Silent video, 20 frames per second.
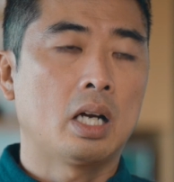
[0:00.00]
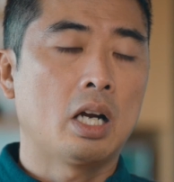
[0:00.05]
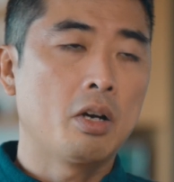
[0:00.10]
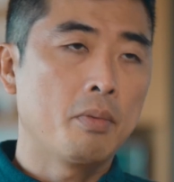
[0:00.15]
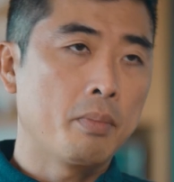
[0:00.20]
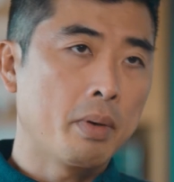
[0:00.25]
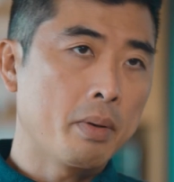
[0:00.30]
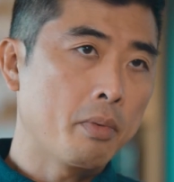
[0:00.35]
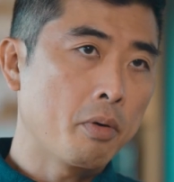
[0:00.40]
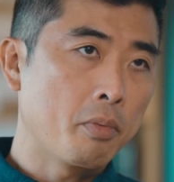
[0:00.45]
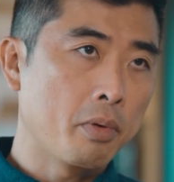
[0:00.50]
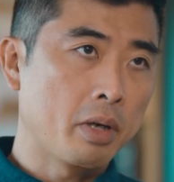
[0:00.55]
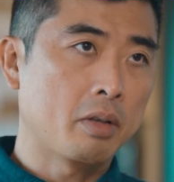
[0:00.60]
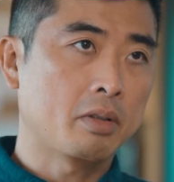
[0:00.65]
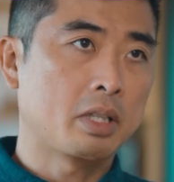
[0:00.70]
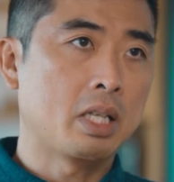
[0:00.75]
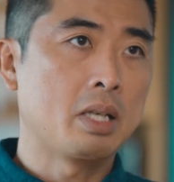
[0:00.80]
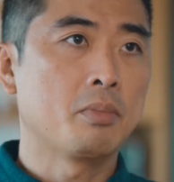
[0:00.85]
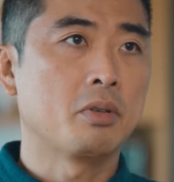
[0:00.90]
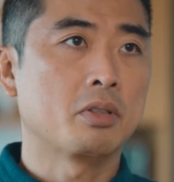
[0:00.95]
remember when our
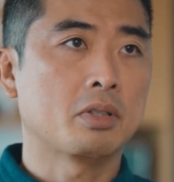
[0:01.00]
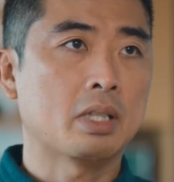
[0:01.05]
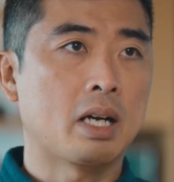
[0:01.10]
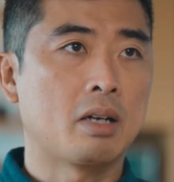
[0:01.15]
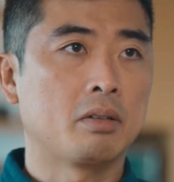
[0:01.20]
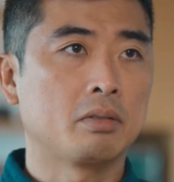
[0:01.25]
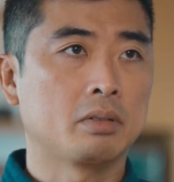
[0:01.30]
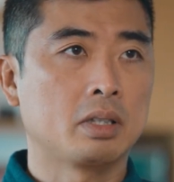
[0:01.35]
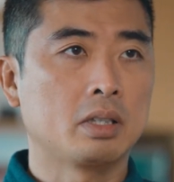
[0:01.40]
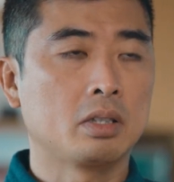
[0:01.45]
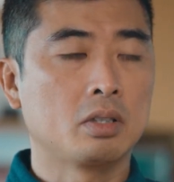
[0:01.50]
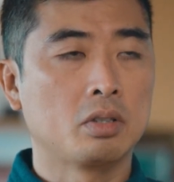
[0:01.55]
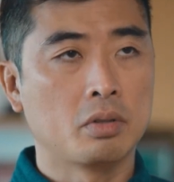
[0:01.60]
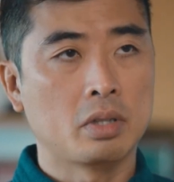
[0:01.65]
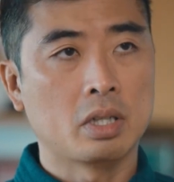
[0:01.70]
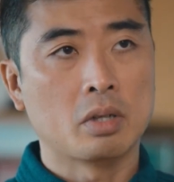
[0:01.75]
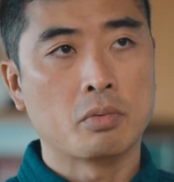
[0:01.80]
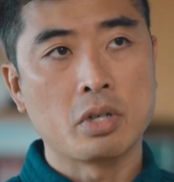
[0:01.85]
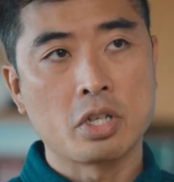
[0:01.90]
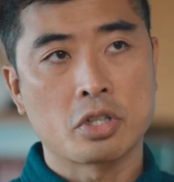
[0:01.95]
team was out
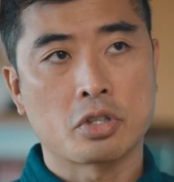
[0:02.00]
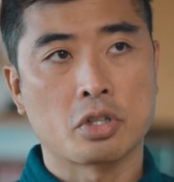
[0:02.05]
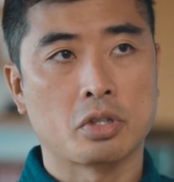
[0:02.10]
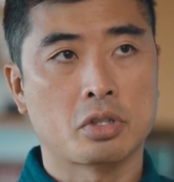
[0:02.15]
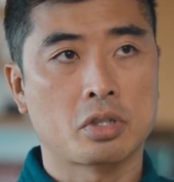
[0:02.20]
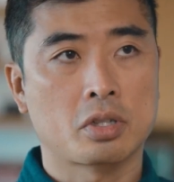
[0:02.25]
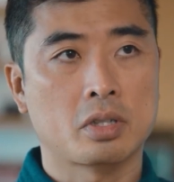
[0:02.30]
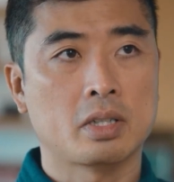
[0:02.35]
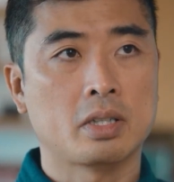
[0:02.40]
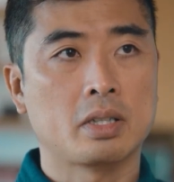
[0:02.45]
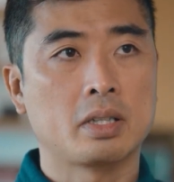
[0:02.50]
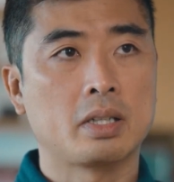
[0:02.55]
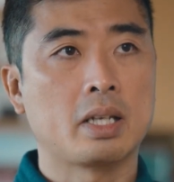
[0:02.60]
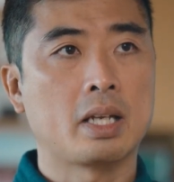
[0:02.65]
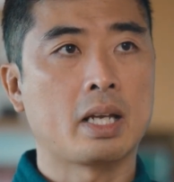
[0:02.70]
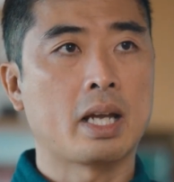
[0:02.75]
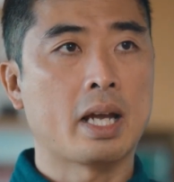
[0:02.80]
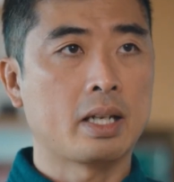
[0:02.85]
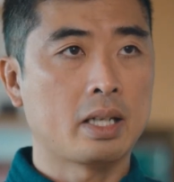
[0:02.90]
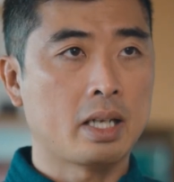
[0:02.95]
doing a research, they
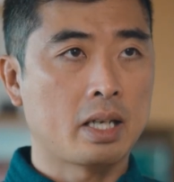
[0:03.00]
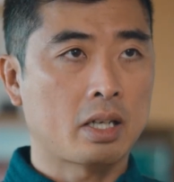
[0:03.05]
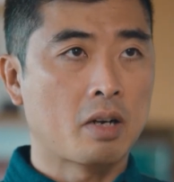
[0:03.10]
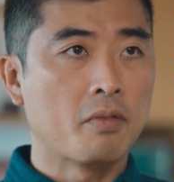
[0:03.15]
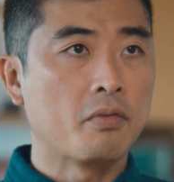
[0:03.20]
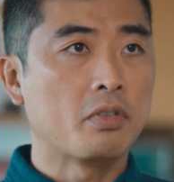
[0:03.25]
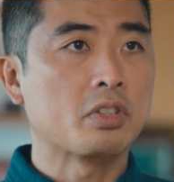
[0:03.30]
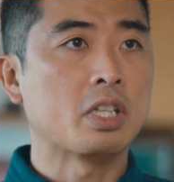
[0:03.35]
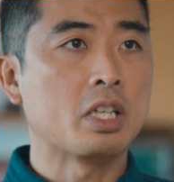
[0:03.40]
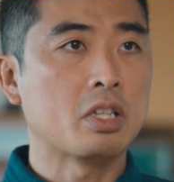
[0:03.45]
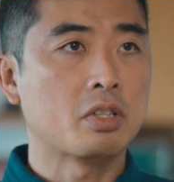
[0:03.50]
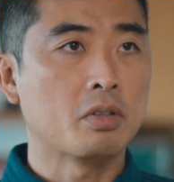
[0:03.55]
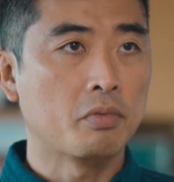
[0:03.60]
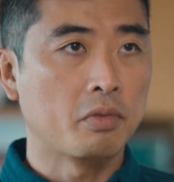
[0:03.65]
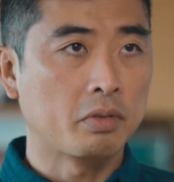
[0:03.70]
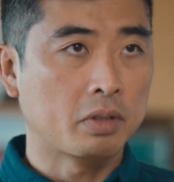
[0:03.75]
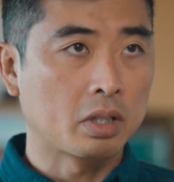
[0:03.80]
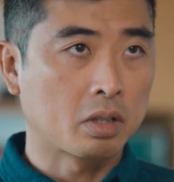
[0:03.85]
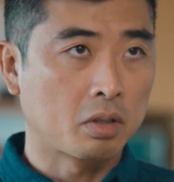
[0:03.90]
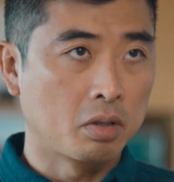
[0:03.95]
had a conversation
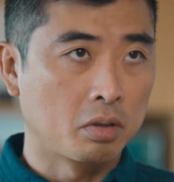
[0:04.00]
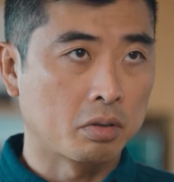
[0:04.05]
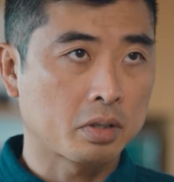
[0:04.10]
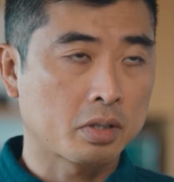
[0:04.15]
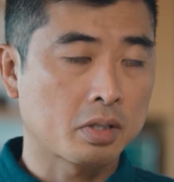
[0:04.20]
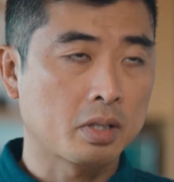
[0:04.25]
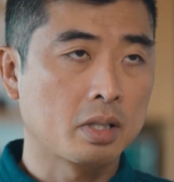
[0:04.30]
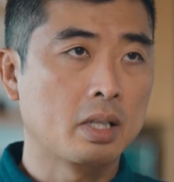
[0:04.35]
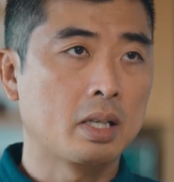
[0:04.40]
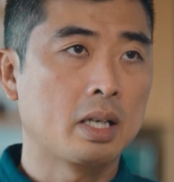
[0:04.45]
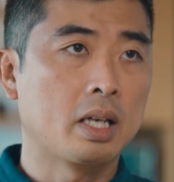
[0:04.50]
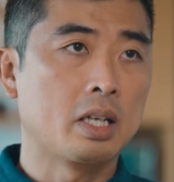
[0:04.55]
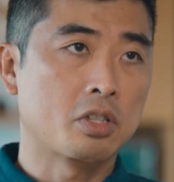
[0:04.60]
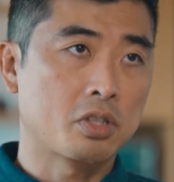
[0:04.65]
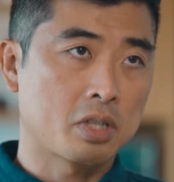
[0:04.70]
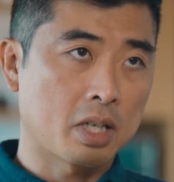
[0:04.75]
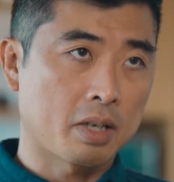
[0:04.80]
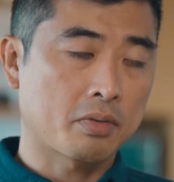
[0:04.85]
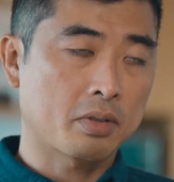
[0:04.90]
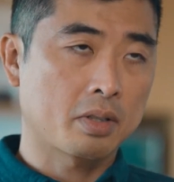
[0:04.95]
with the cooks and
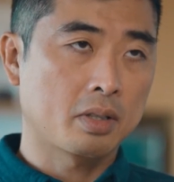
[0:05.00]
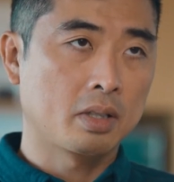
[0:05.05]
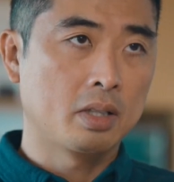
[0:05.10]
chefs.